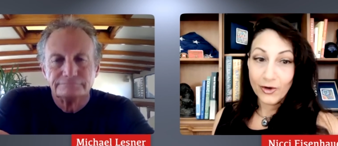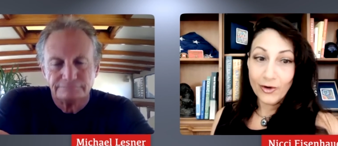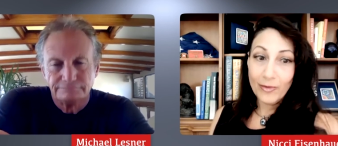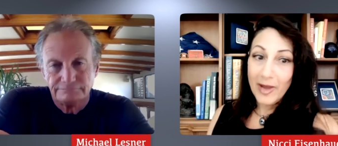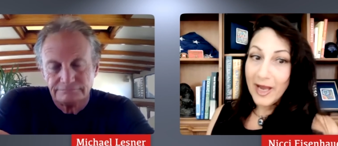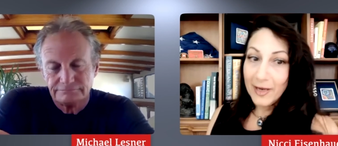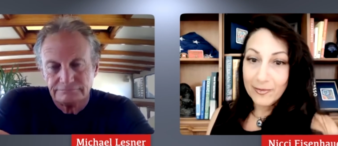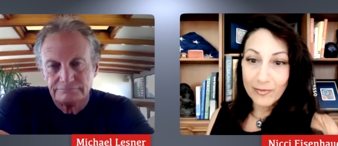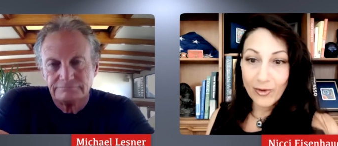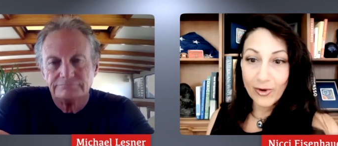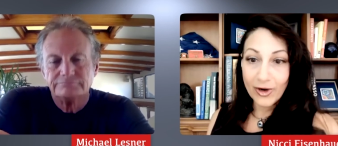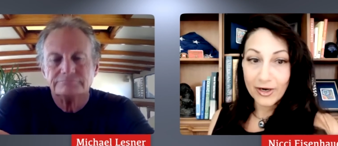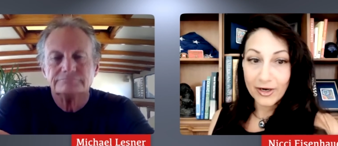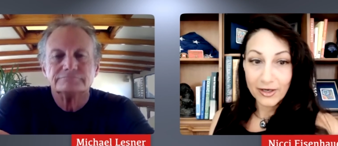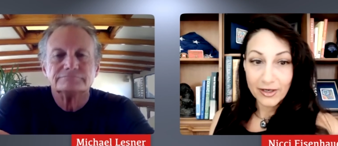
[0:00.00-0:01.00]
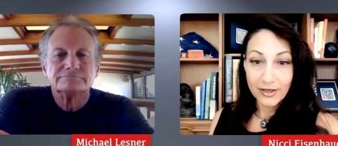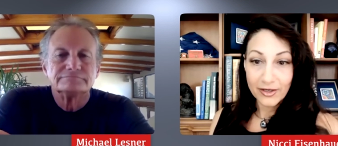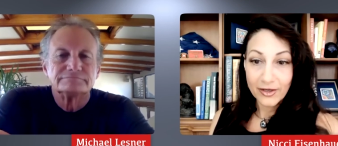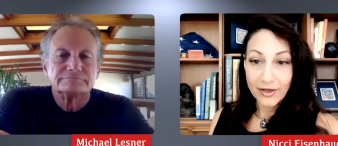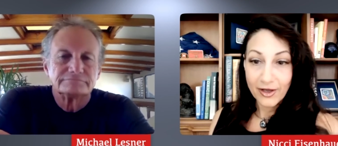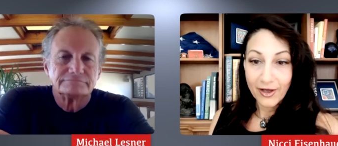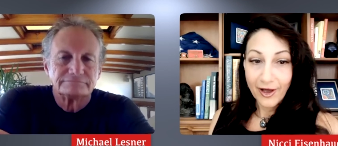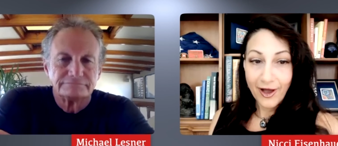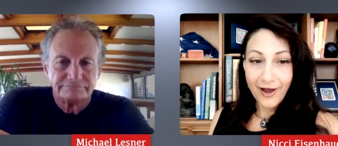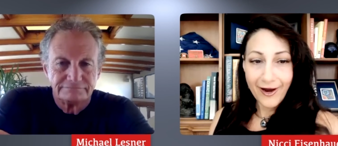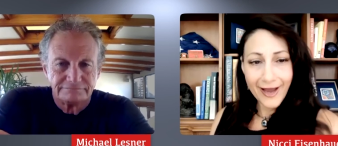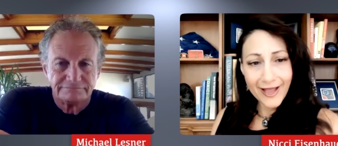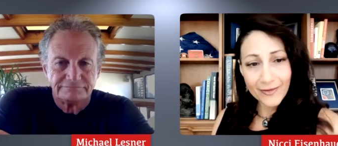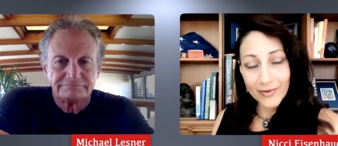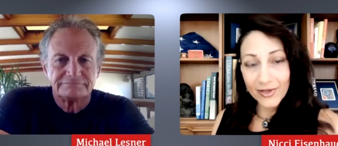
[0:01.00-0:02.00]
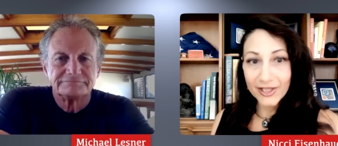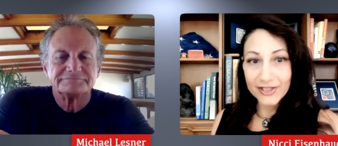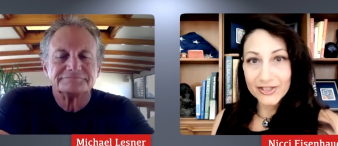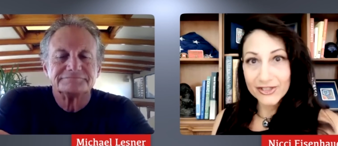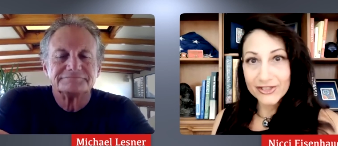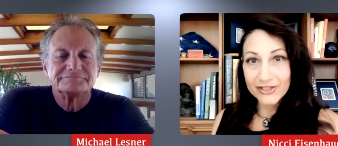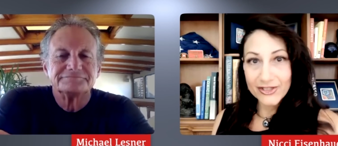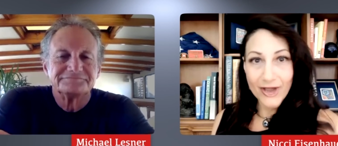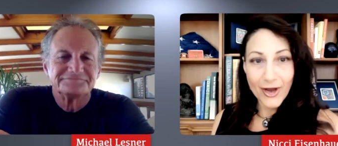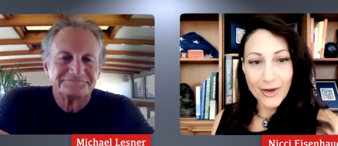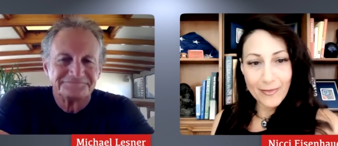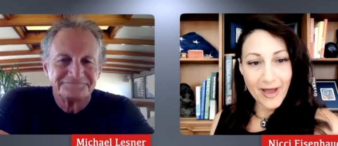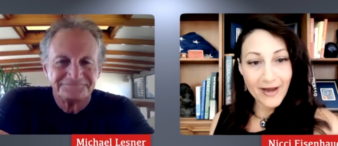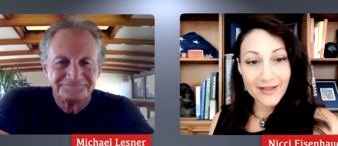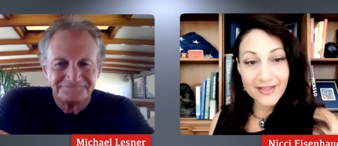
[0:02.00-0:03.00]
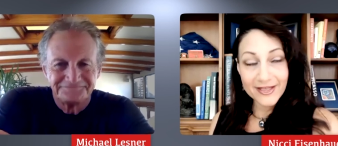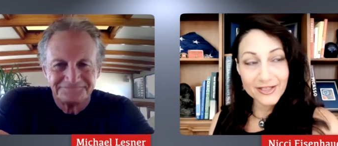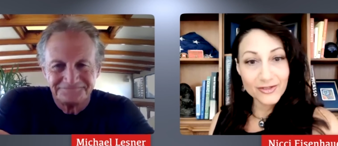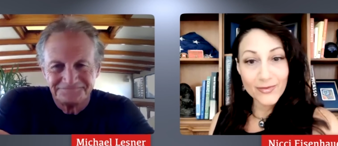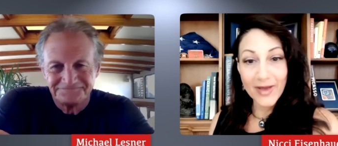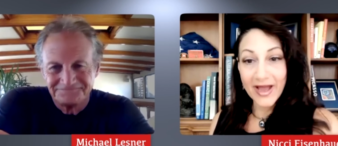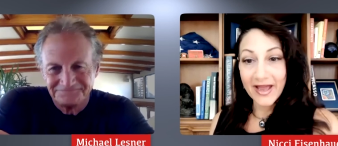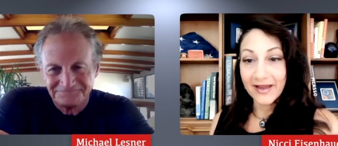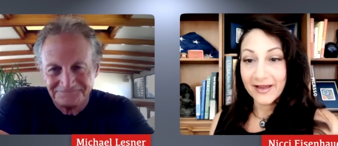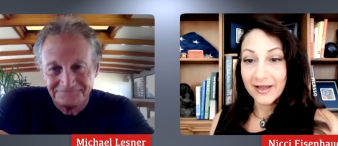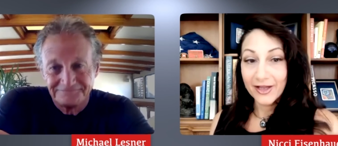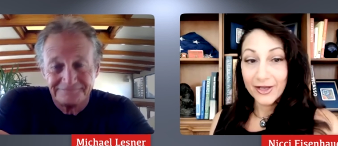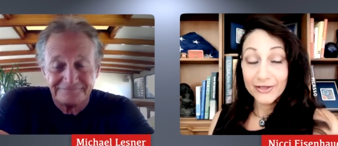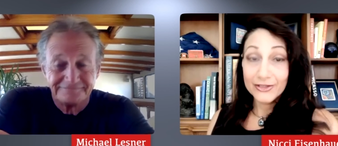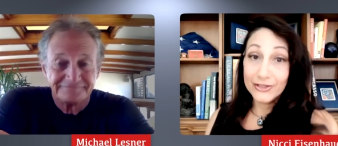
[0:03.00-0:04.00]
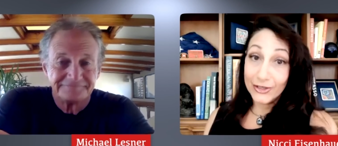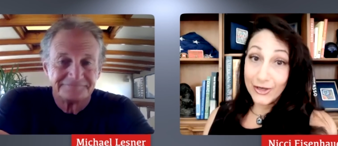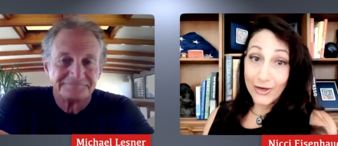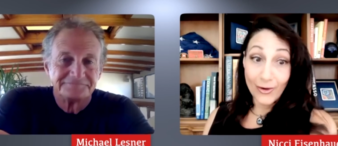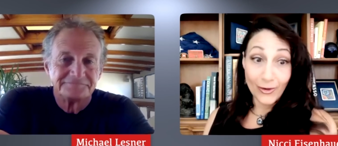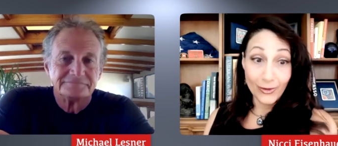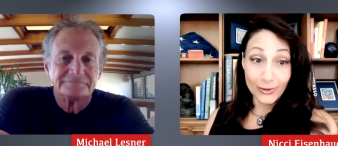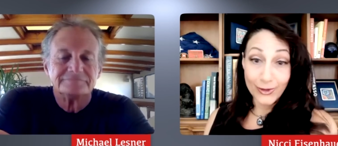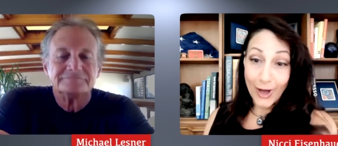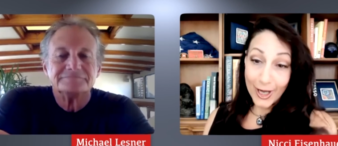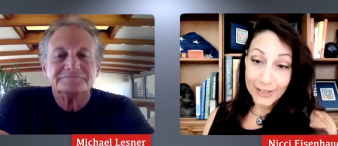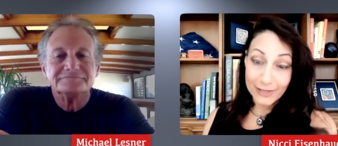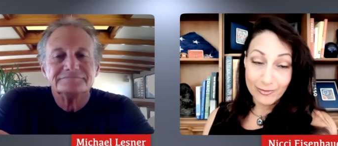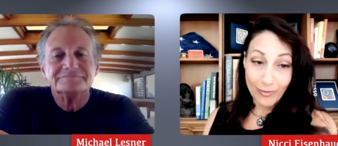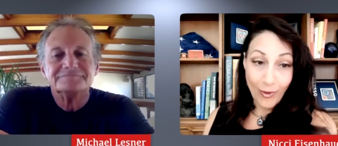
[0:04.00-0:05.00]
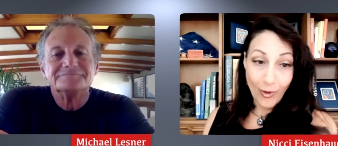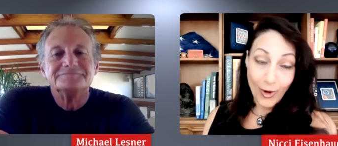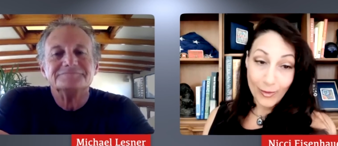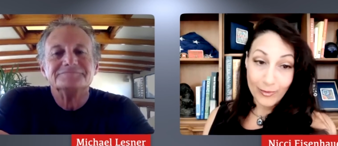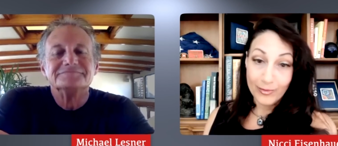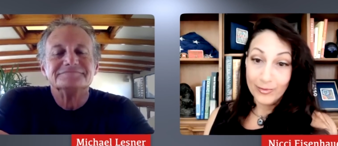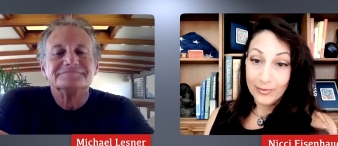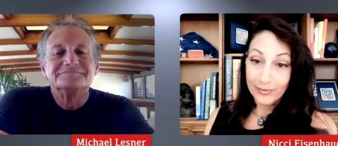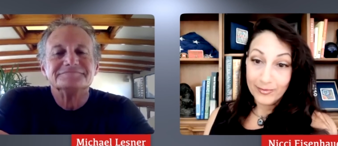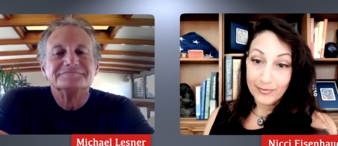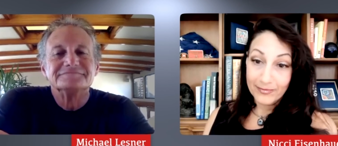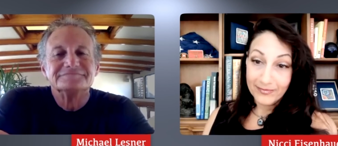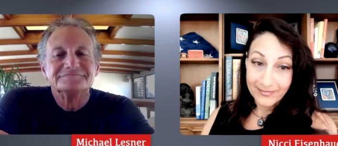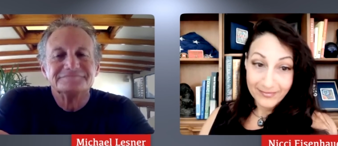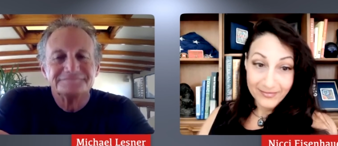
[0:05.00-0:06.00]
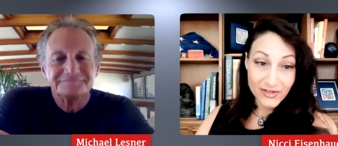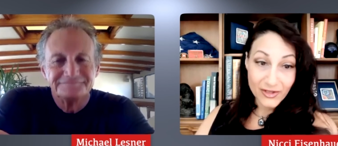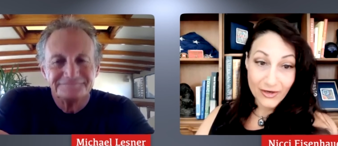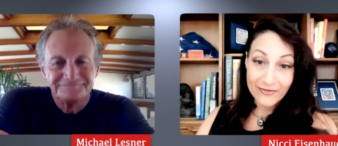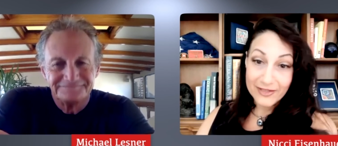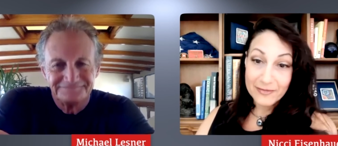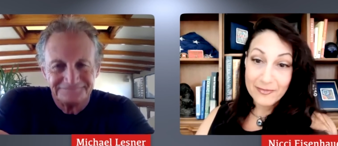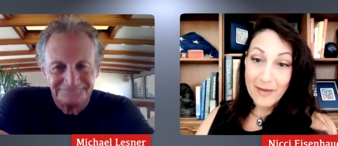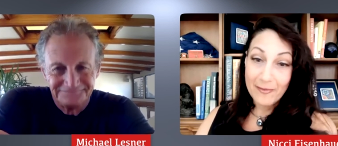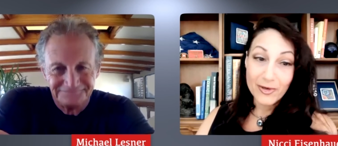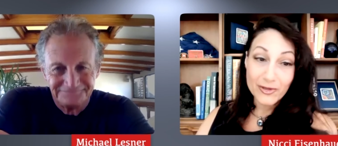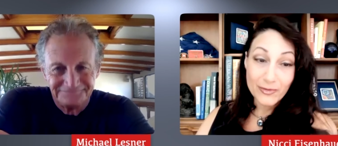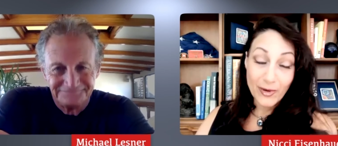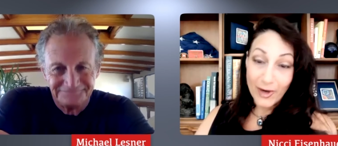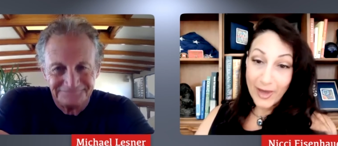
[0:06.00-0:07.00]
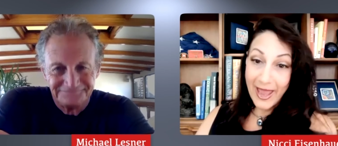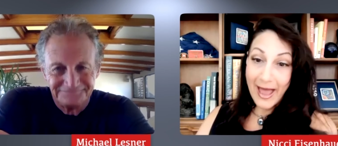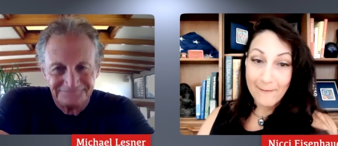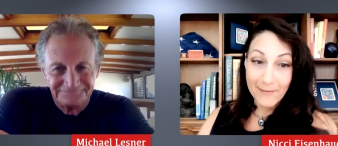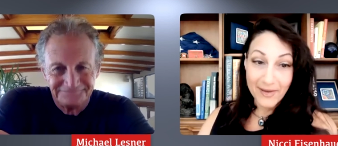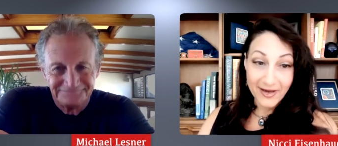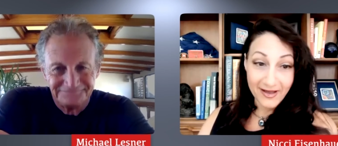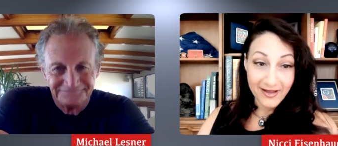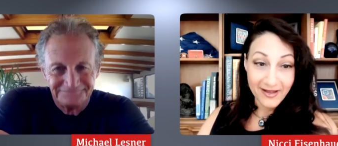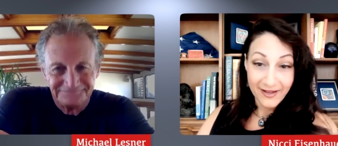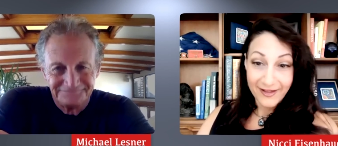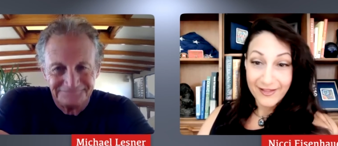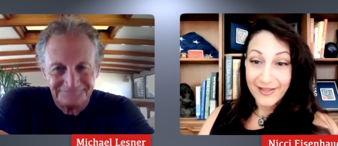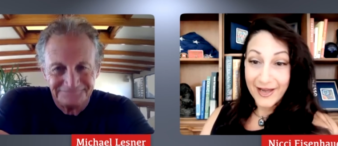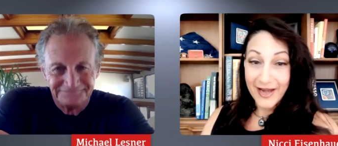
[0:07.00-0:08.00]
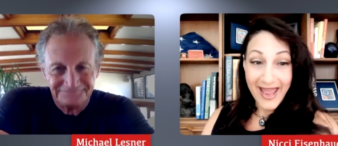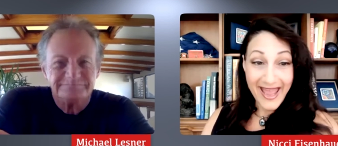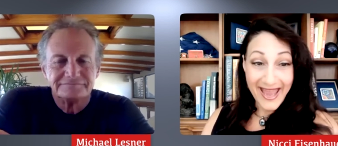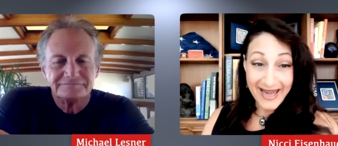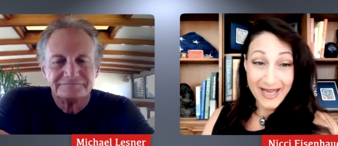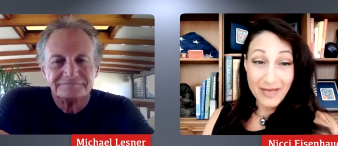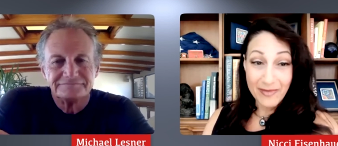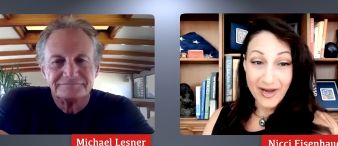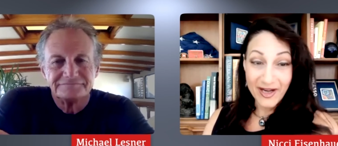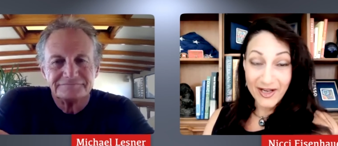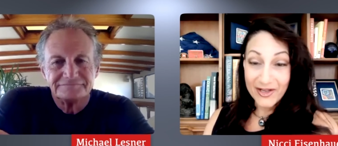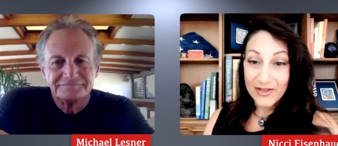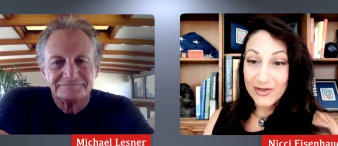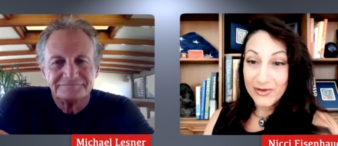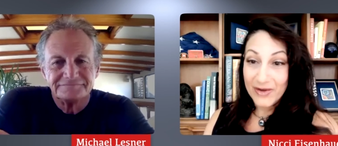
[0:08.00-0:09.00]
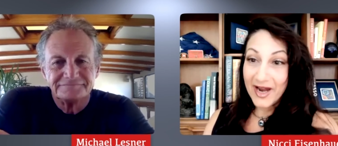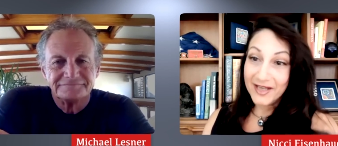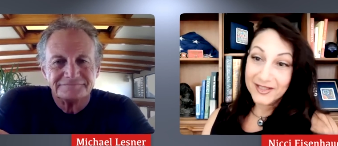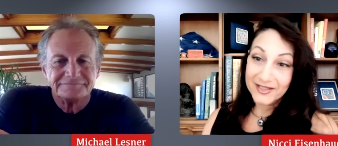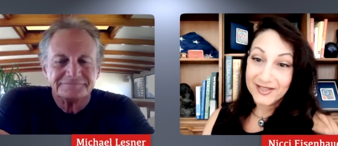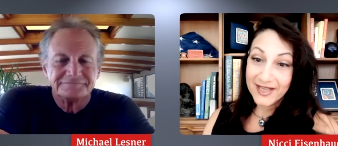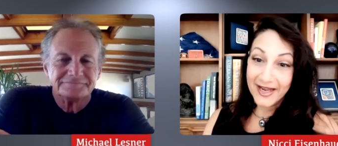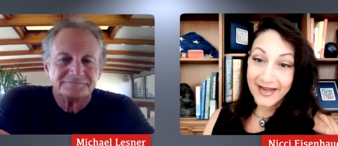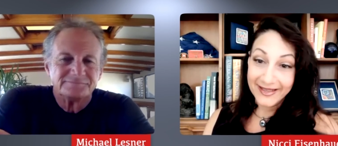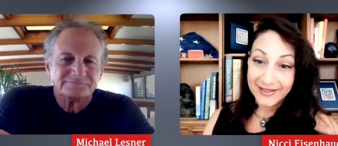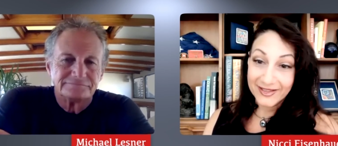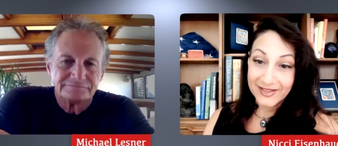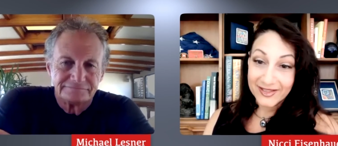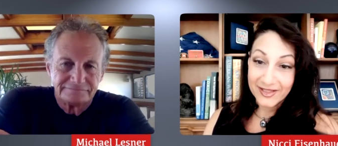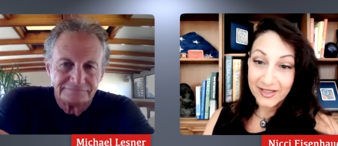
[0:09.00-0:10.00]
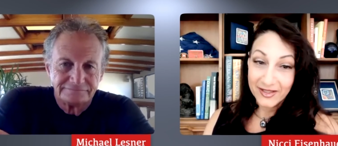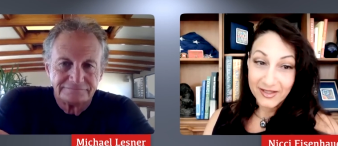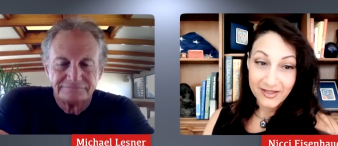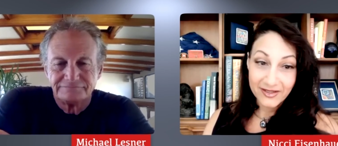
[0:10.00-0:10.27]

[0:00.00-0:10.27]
Speaker 1: who paid more? All right, well, let's just talk about it this way. Do you know who lost more service members per capita than anybody in the United States?